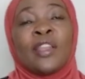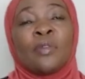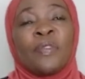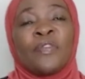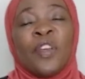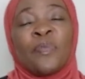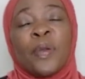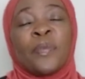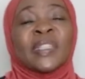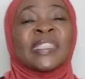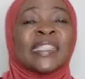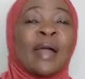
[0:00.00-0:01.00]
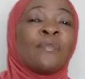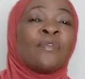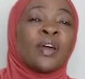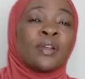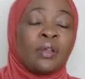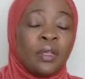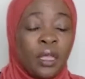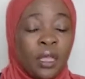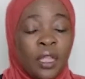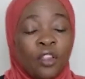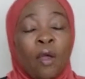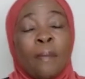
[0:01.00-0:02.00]
Before you promote someone
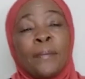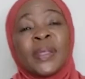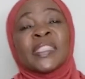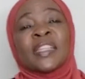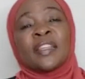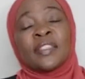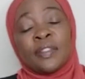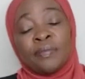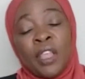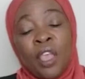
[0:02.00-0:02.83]
in your business,